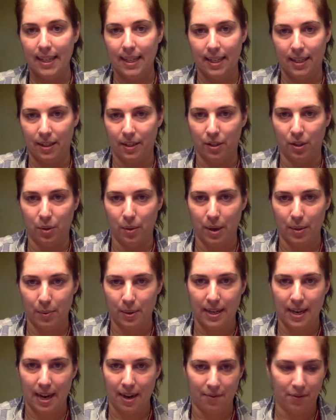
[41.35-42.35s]
and so I
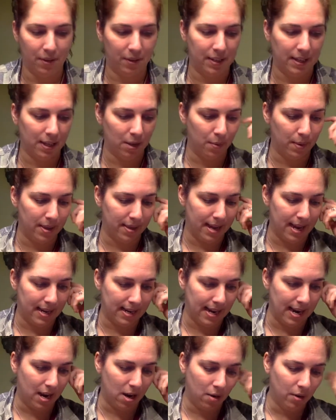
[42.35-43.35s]
wouldn't have to deal with that
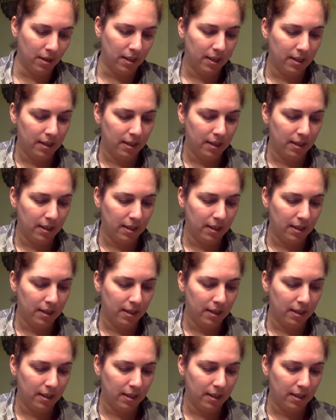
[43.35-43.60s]
now.